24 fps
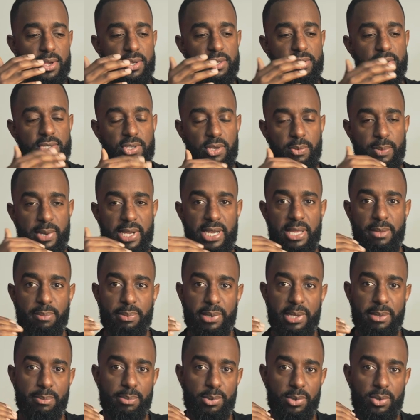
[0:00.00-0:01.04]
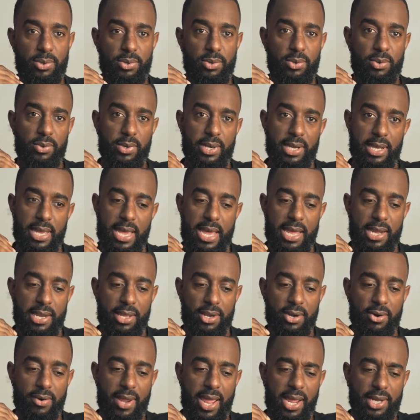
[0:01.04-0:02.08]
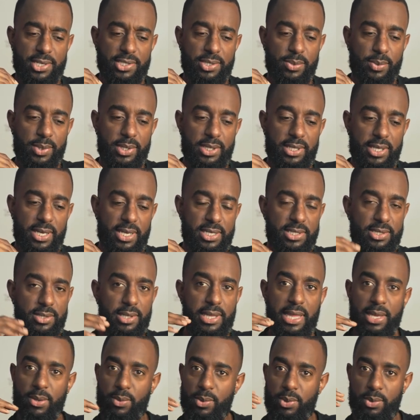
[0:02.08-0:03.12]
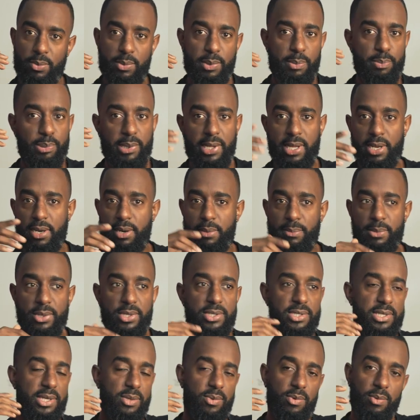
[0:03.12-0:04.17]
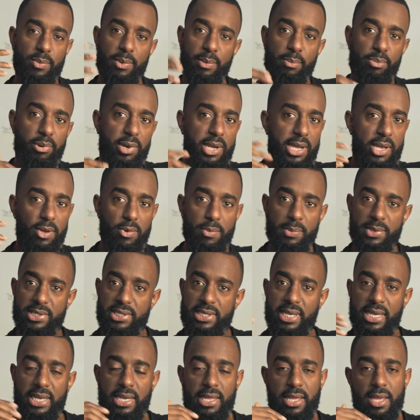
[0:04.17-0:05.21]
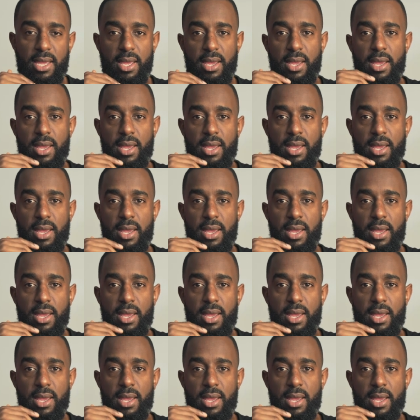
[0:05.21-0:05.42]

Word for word: So many people who had an interaction with us, like we would be playing our music, we'd be praying, we'd be staying